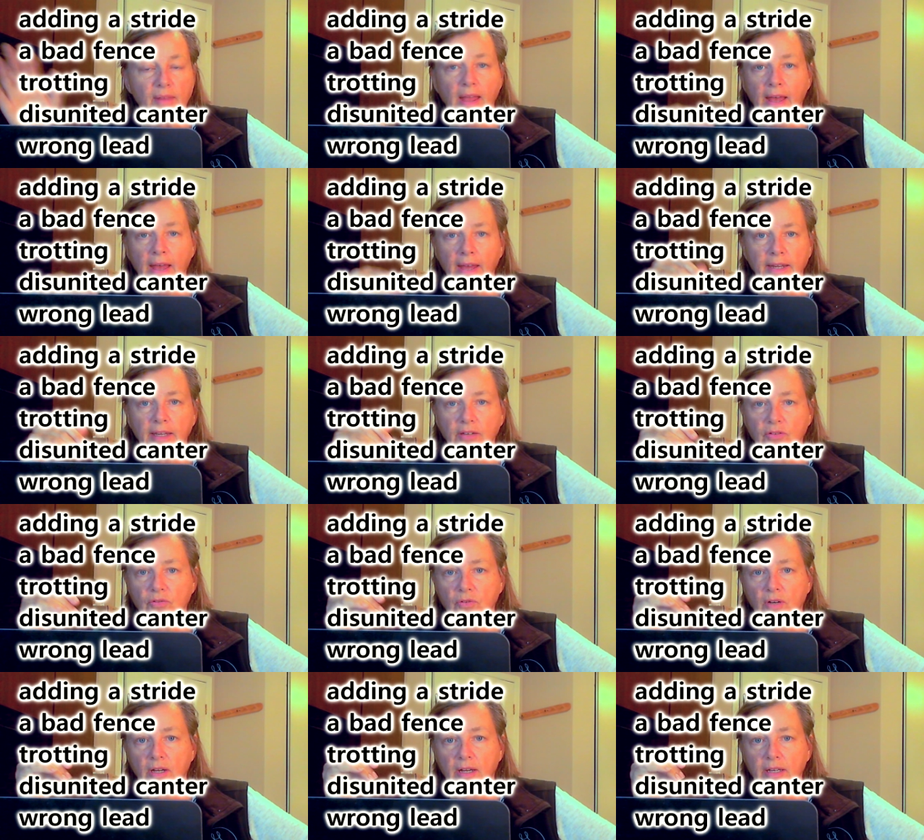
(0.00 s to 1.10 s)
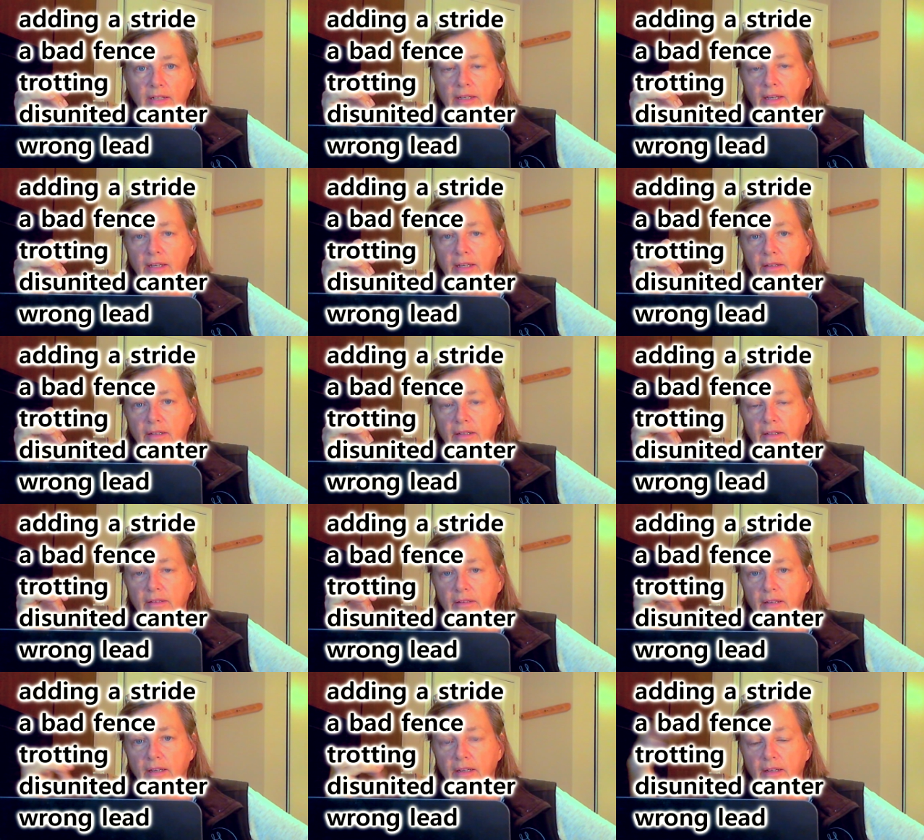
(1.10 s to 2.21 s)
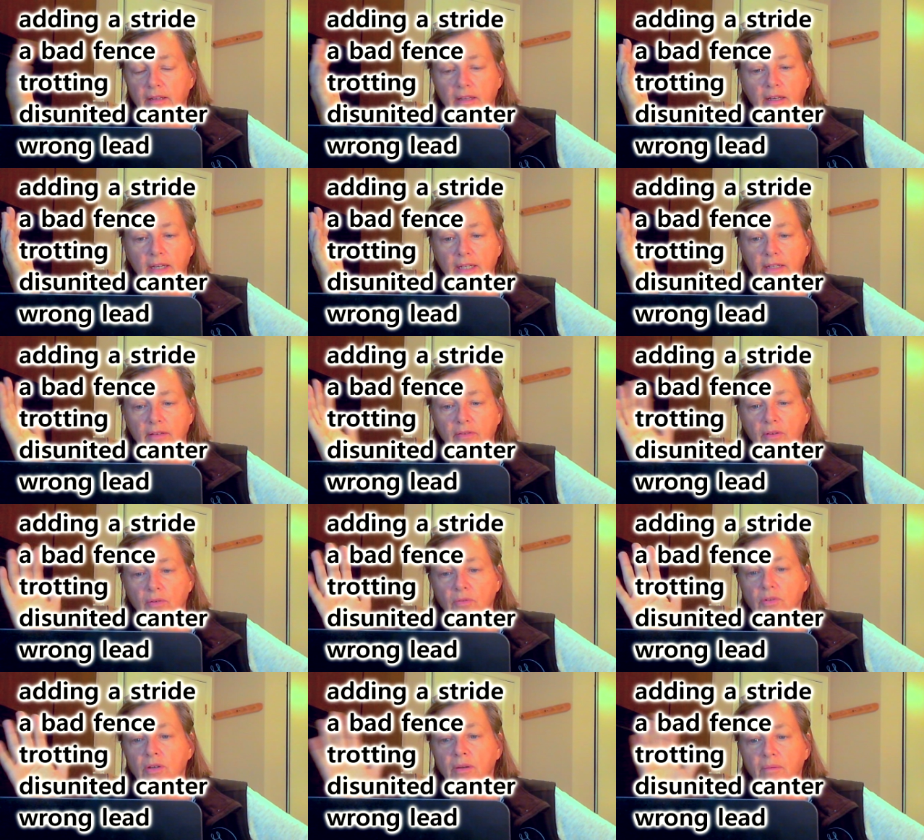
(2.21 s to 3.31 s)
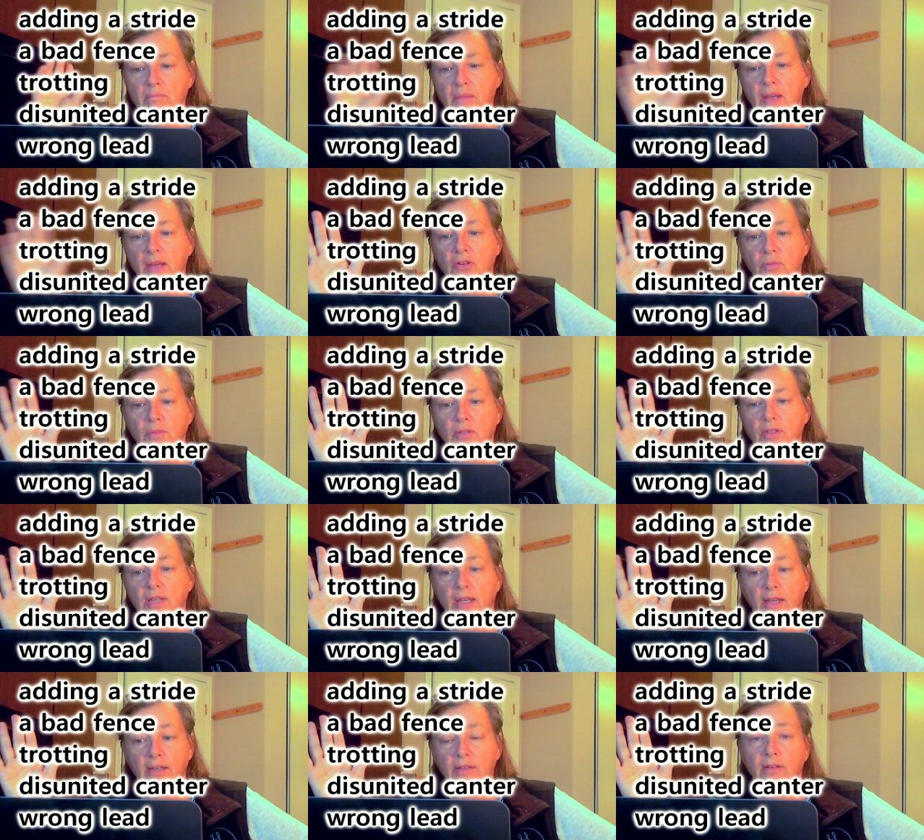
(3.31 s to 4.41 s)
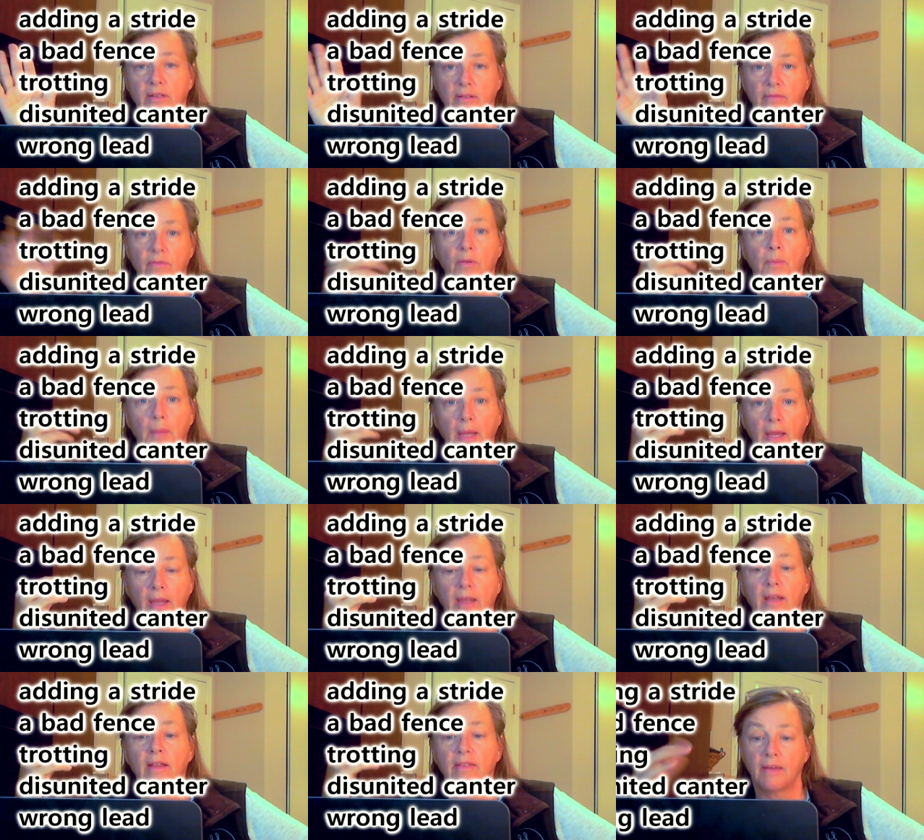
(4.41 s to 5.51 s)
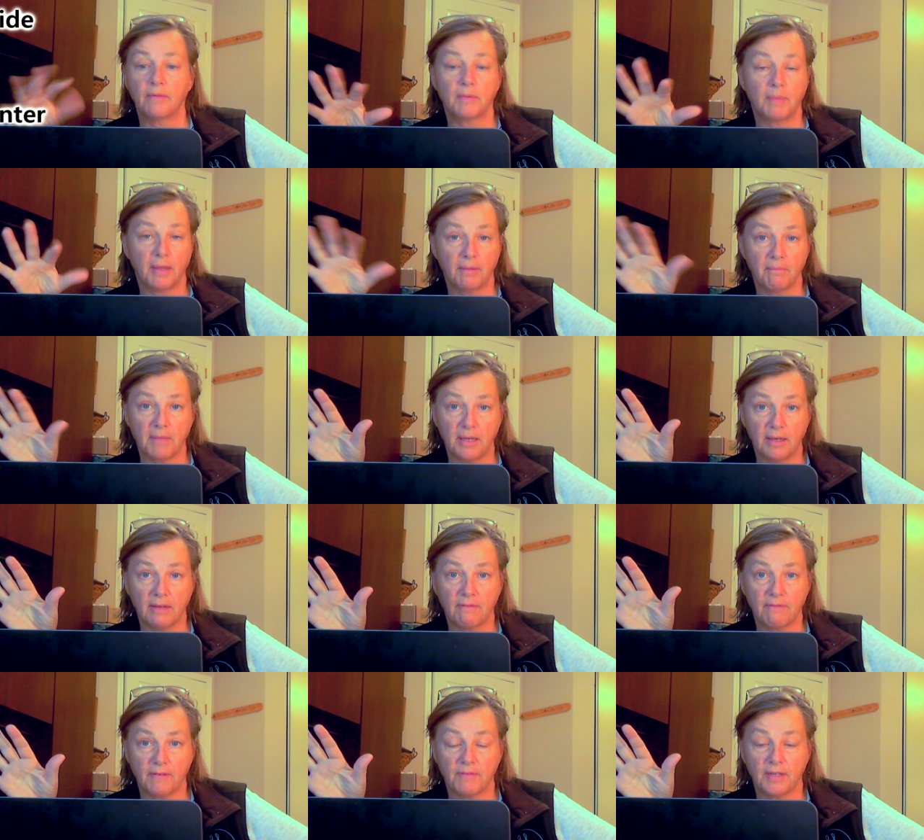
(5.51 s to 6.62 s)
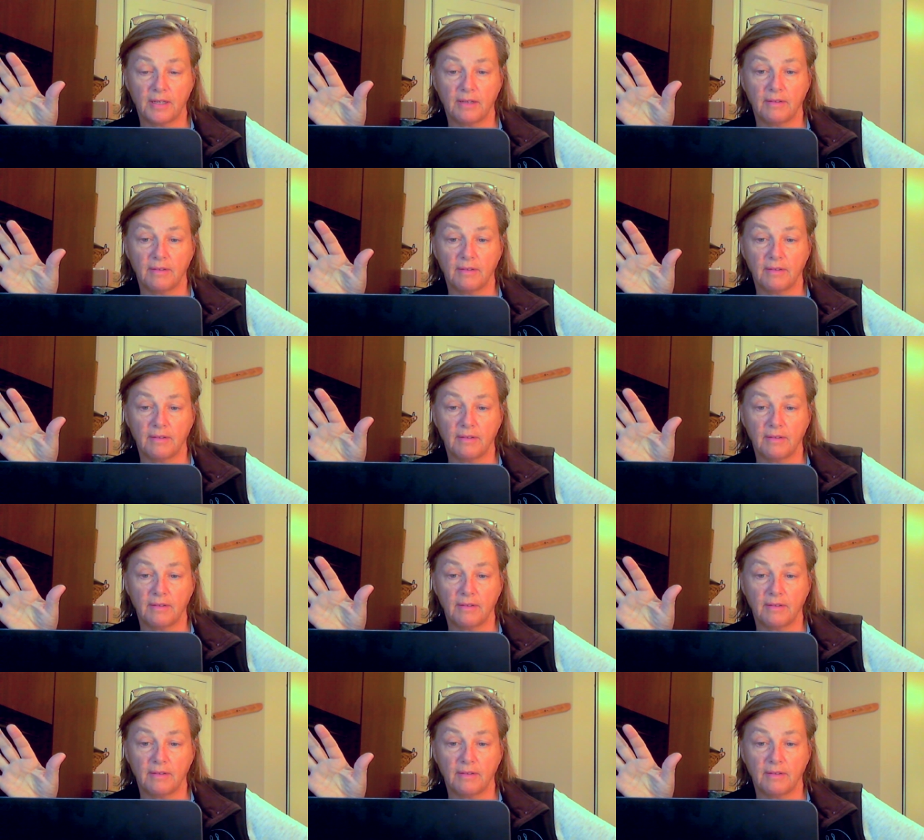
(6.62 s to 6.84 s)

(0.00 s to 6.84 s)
adding a stride in the, in the line. Those are major mistakes. For me, that would be immediate fifty.